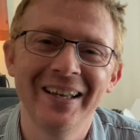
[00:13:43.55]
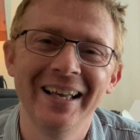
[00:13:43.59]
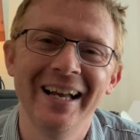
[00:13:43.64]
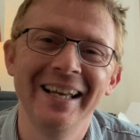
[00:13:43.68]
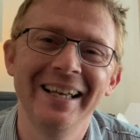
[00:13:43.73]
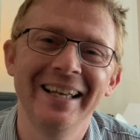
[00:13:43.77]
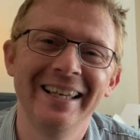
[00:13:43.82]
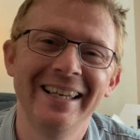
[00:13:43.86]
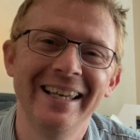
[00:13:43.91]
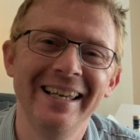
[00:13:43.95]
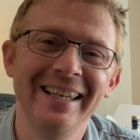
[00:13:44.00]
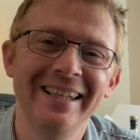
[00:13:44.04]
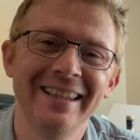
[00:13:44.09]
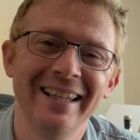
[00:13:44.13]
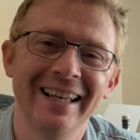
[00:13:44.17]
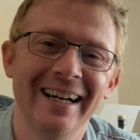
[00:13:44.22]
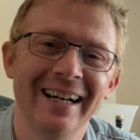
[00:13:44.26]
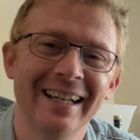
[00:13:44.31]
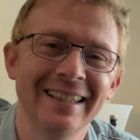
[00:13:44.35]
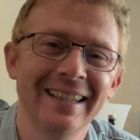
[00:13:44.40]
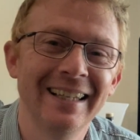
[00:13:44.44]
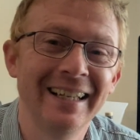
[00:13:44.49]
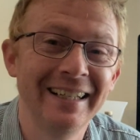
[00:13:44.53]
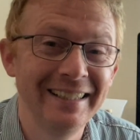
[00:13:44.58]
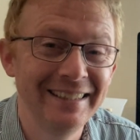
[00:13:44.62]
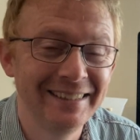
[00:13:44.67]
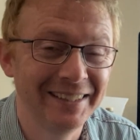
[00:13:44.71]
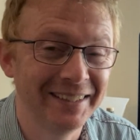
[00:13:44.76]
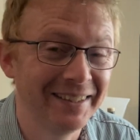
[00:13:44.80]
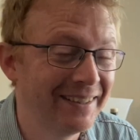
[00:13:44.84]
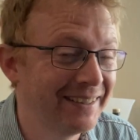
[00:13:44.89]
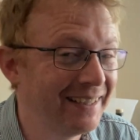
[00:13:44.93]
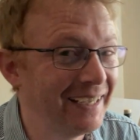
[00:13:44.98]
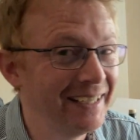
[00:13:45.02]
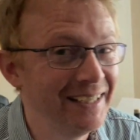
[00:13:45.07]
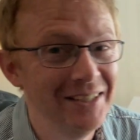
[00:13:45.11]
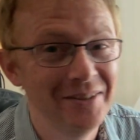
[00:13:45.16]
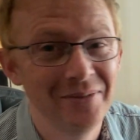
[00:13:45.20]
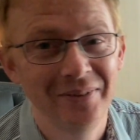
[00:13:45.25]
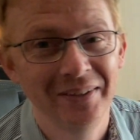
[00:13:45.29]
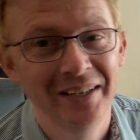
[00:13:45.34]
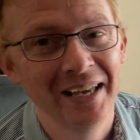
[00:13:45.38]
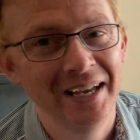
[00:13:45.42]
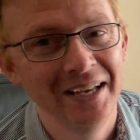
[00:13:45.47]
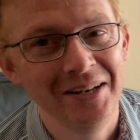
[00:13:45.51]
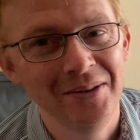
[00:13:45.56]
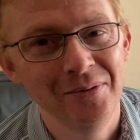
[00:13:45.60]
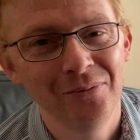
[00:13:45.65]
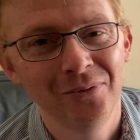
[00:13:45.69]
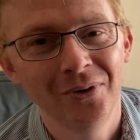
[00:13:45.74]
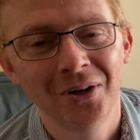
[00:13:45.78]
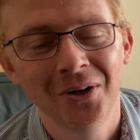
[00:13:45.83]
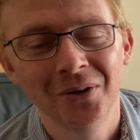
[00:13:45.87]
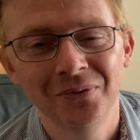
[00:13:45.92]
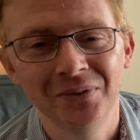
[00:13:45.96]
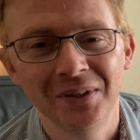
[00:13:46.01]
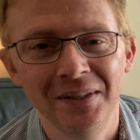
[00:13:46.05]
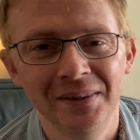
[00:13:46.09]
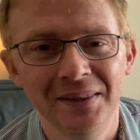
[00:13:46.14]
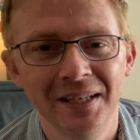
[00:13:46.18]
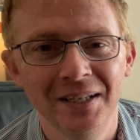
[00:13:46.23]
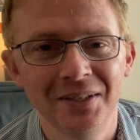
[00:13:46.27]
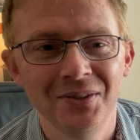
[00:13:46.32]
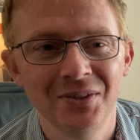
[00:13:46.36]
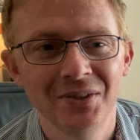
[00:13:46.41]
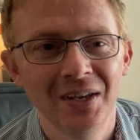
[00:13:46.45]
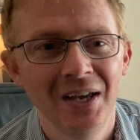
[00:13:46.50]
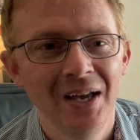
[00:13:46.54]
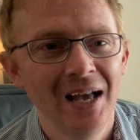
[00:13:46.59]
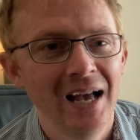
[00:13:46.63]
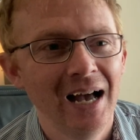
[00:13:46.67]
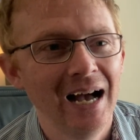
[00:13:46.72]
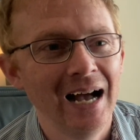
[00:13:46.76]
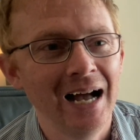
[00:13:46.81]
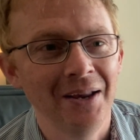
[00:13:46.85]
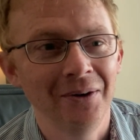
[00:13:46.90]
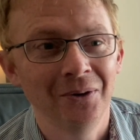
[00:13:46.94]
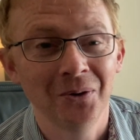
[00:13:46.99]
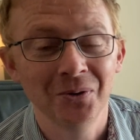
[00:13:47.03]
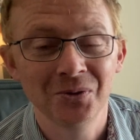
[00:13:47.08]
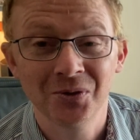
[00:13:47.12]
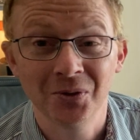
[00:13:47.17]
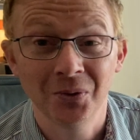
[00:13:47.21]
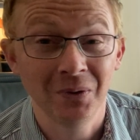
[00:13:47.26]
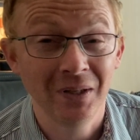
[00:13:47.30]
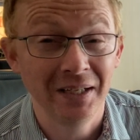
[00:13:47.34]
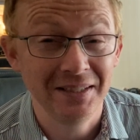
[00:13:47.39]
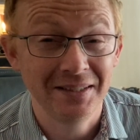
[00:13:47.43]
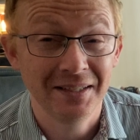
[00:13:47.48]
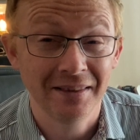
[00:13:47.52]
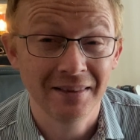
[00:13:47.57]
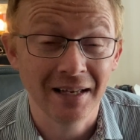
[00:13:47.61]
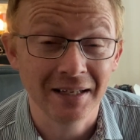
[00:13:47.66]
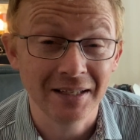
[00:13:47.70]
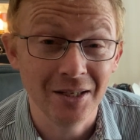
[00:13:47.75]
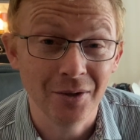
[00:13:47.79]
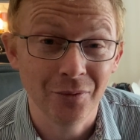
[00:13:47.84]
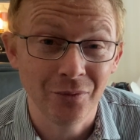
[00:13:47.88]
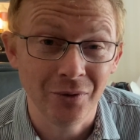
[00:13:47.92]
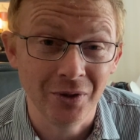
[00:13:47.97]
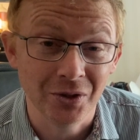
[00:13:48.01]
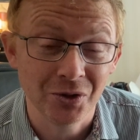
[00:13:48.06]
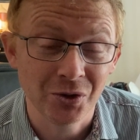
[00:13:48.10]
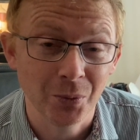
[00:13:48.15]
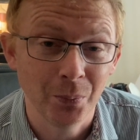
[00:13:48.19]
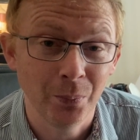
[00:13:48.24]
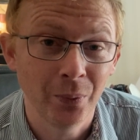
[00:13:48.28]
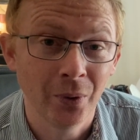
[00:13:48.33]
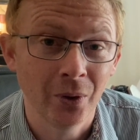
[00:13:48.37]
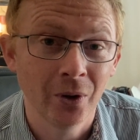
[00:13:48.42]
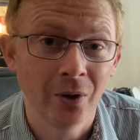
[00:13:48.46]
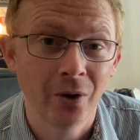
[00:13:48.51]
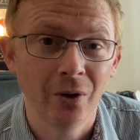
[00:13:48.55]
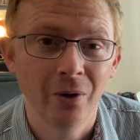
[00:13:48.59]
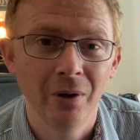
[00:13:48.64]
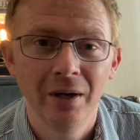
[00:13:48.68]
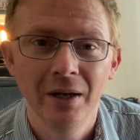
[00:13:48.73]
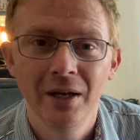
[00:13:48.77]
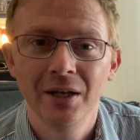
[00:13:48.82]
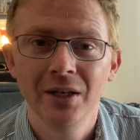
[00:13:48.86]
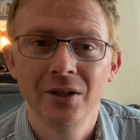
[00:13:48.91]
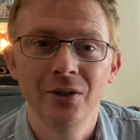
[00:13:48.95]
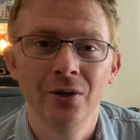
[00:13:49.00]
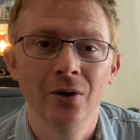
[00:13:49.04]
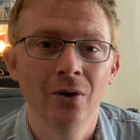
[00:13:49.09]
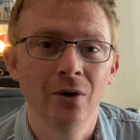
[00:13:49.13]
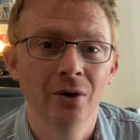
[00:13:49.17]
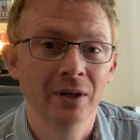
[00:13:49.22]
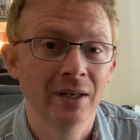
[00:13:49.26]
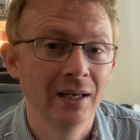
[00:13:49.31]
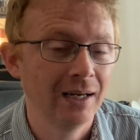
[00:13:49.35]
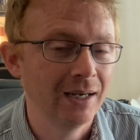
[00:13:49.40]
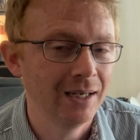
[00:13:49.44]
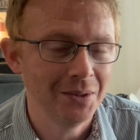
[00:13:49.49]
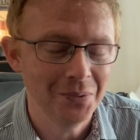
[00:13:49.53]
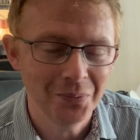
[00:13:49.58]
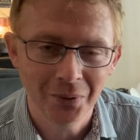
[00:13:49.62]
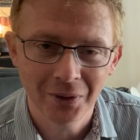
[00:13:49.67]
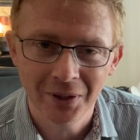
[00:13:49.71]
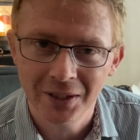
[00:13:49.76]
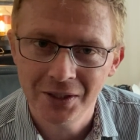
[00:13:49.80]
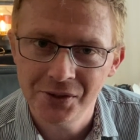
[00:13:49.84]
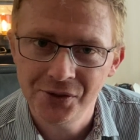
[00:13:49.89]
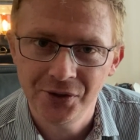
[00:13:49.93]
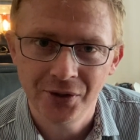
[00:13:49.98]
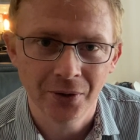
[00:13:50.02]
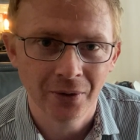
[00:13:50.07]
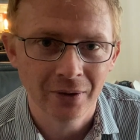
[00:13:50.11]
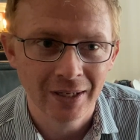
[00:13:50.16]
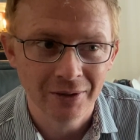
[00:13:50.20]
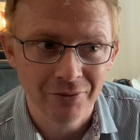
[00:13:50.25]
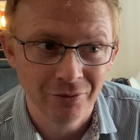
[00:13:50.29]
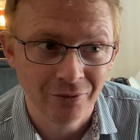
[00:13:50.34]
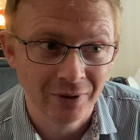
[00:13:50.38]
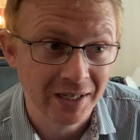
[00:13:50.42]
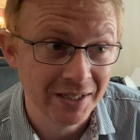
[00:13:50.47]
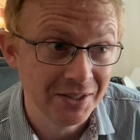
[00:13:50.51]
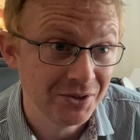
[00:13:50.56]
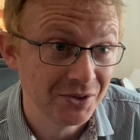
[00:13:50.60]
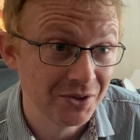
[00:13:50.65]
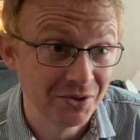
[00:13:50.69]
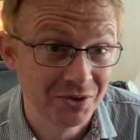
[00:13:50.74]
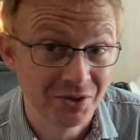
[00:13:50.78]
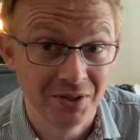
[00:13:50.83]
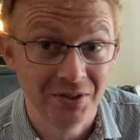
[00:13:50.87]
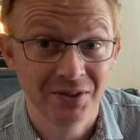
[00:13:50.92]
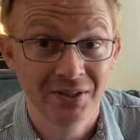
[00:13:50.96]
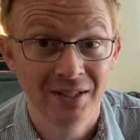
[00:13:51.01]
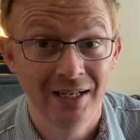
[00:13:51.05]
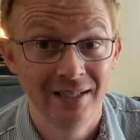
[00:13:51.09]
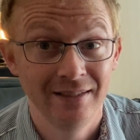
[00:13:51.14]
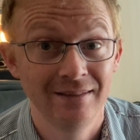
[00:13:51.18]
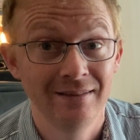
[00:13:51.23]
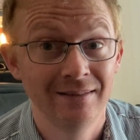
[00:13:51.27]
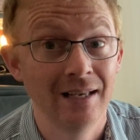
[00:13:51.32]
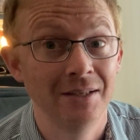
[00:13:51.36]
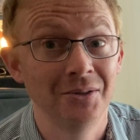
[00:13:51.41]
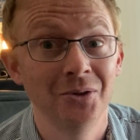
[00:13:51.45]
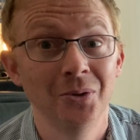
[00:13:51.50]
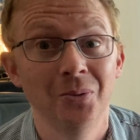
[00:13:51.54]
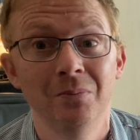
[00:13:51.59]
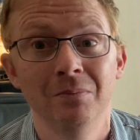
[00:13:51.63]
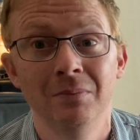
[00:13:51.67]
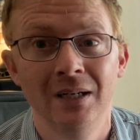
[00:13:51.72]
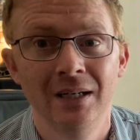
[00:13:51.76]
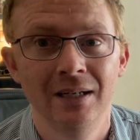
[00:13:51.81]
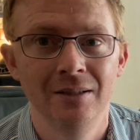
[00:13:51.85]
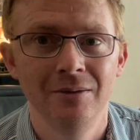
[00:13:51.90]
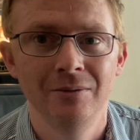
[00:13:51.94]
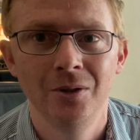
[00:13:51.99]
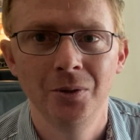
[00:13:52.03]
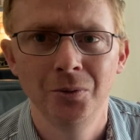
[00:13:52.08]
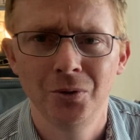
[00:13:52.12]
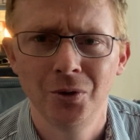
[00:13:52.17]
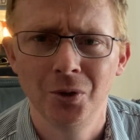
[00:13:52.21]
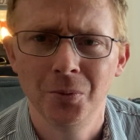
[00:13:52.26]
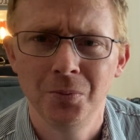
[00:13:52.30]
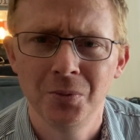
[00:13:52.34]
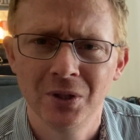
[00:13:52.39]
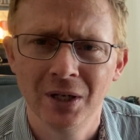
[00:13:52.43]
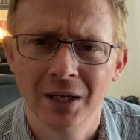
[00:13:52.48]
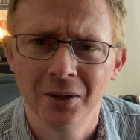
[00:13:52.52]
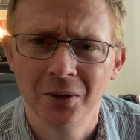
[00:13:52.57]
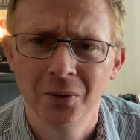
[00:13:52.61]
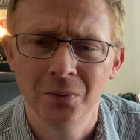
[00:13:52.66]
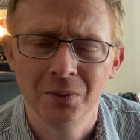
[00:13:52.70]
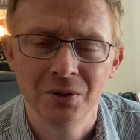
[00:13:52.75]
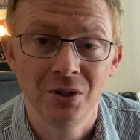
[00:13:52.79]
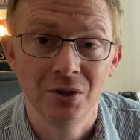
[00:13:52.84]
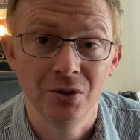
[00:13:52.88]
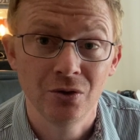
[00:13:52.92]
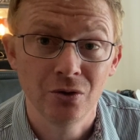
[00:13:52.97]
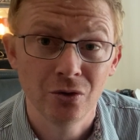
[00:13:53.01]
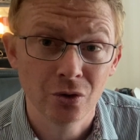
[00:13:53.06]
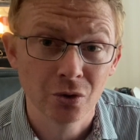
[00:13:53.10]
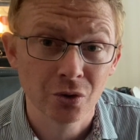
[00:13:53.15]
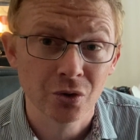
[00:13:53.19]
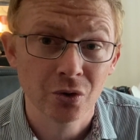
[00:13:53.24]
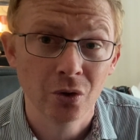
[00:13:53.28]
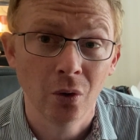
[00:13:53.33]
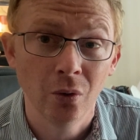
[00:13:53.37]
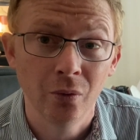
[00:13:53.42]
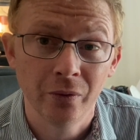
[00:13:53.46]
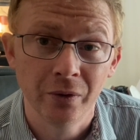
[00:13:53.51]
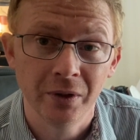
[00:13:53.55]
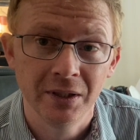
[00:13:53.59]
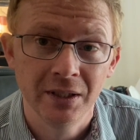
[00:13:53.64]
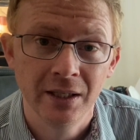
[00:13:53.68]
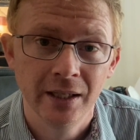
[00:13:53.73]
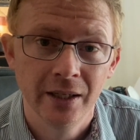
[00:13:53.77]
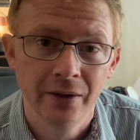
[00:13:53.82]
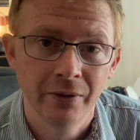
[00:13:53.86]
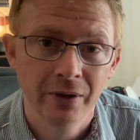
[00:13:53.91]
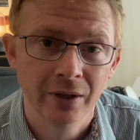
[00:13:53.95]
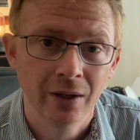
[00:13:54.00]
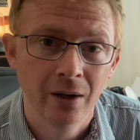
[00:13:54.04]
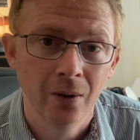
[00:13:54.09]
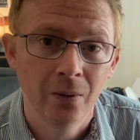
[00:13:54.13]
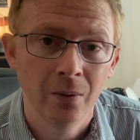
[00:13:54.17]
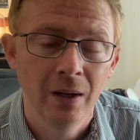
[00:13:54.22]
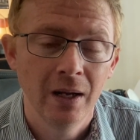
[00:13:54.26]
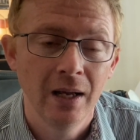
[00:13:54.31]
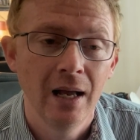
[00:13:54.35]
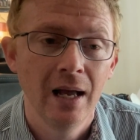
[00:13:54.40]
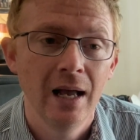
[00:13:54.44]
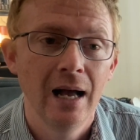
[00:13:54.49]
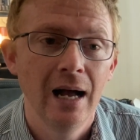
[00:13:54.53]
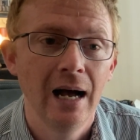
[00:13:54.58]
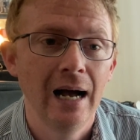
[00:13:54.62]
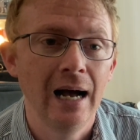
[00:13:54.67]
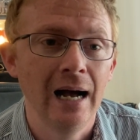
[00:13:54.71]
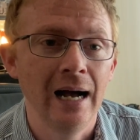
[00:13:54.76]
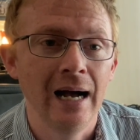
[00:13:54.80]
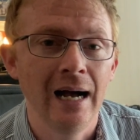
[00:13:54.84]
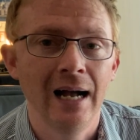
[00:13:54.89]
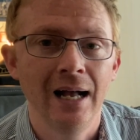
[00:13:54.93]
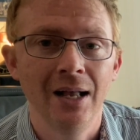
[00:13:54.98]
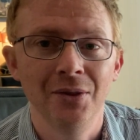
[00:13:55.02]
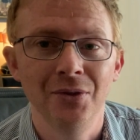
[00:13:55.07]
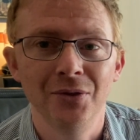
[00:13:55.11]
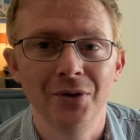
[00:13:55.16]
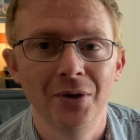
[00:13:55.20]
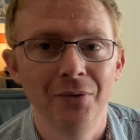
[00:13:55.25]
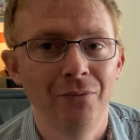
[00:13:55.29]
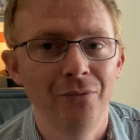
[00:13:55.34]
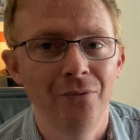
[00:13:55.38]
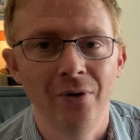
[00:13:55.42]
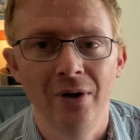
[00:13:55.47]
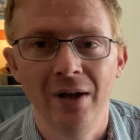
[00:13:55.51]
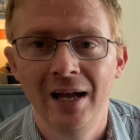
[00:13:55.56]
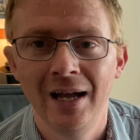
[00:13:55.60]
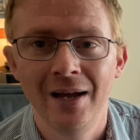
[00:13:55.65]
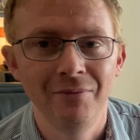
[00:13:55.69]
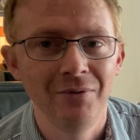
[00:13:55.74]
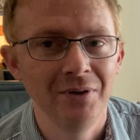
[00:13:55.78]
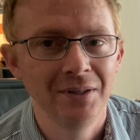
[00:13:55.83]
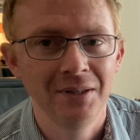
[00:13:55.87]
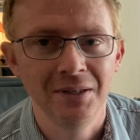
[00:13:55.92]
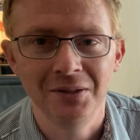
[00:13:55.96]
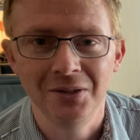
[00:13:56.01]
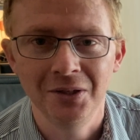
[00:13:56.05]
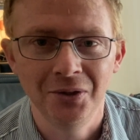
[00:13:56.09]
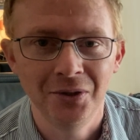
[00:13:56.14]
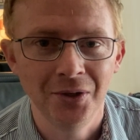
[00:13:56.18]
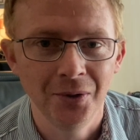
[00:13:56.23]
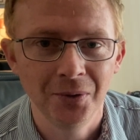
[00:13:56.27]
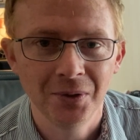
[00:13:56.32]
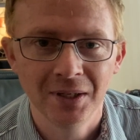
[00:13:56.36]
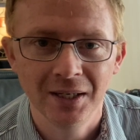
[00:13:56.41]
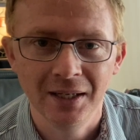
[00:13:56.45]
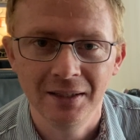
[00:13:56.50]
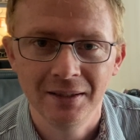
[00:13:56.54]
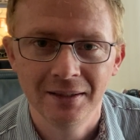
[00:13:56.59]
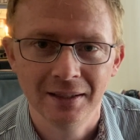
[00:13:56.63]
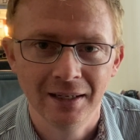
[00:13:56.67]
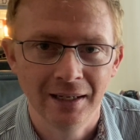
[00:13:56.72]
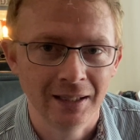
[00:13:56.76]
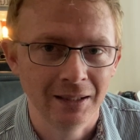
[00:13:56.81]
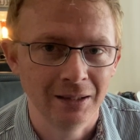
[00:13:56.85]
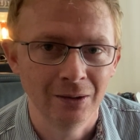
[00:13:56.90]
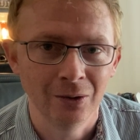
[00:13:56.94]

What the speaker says: Okay, Keith, I'd like to thank you for getting involved in this, and also like to thank you for your support, your kind words, your advice since I set up my YouTube channel, which is just over a year ago, and for everything you do, Keith.